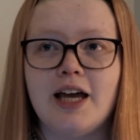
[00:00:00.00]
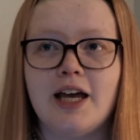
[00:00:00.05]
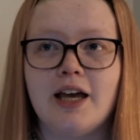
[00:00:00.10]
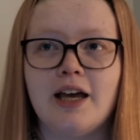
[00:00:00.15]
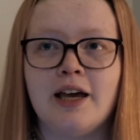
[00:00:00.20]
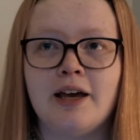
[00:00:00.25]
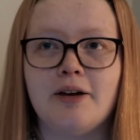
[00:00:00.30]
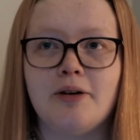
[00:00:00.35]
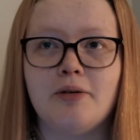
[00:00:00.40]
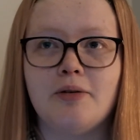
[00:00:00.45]

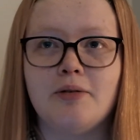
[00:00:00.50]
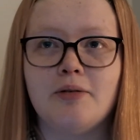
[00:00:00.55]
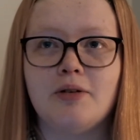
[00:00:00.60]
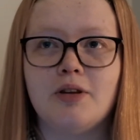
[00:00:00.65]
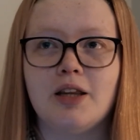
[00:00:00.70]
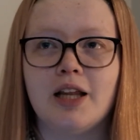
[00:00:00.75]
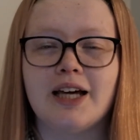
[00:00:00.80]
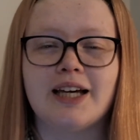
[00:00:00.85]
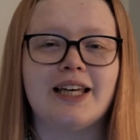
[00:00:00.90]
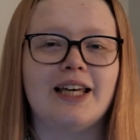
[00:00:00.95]
it
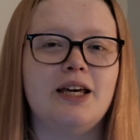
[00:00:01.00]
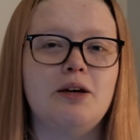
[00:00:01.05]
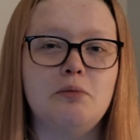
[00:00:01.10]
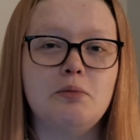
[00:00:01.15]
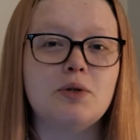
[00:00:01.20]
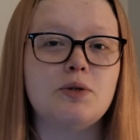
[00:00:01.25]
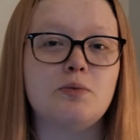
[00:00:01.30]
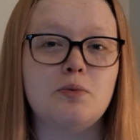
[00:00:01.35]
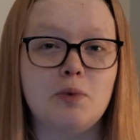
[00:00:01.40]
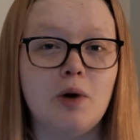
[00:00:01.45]

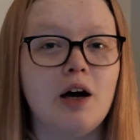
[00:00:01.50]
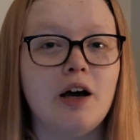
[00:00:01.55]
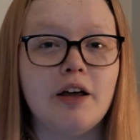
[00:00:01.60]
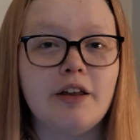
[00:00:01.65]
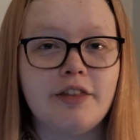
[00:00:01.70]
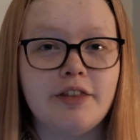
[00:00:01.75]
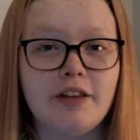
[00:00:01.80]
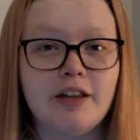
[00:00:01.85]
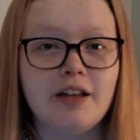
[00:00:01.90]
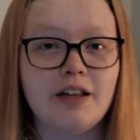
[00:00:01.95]
was
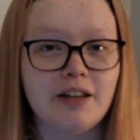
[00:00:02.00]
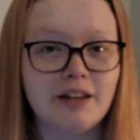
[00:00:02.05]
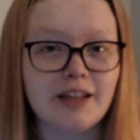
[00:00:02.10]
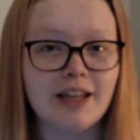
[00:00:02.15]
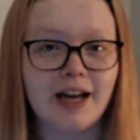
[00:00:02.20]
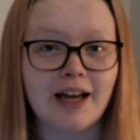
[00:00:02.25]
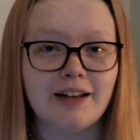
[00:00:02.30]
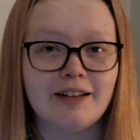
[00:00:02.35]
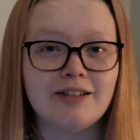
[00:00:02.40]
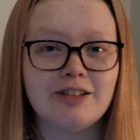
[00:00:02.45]
worth it in the
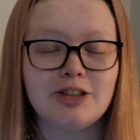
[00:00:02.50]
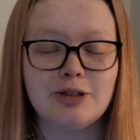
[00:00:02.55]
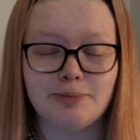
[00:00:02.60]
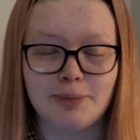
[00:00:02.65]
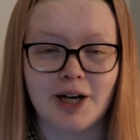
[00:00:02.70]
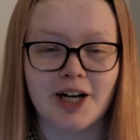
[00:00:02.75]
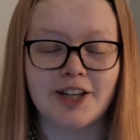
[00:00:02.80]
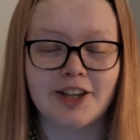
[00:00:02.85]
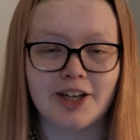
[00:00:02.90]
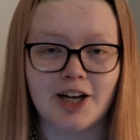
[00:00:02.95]
end to
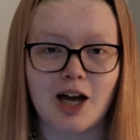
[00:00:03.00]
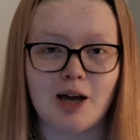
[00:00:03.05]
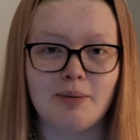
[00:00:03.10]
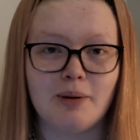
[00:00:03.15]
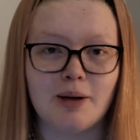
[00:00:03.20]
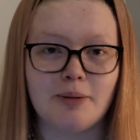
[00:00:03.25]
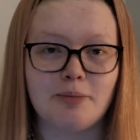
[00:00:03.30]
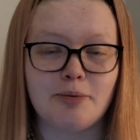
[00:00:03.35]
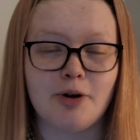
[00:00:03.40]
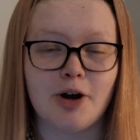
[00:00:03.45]
buy the
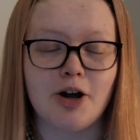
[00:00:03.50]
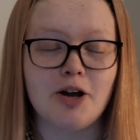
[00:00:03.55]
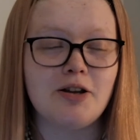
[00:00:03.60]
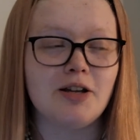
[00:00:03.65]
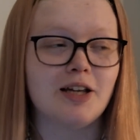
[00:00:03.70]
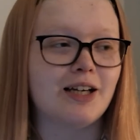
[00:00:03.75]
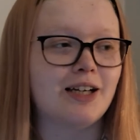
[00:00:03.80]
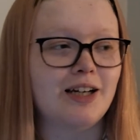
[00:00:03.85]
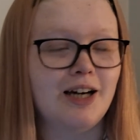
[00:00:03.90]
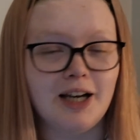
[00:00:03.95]
iPad Pro.
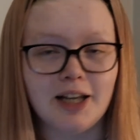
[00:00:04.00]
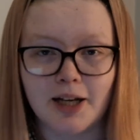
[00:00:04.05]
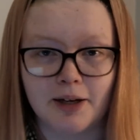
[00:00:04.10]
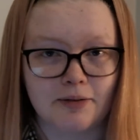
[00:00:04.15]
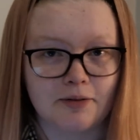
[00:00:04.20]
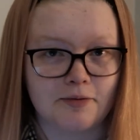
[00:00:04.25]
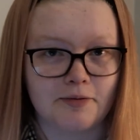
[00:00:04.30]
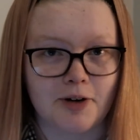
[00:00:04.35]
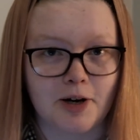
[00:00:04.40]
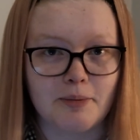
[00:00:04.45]
Like, I love
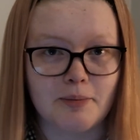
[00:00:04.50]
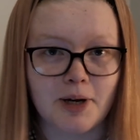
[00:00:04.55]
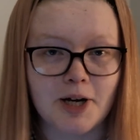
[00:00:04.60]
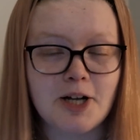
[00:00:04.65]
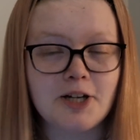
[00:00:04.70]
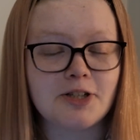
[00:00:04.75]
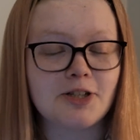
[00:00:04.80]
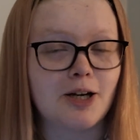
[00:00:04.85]
it very much.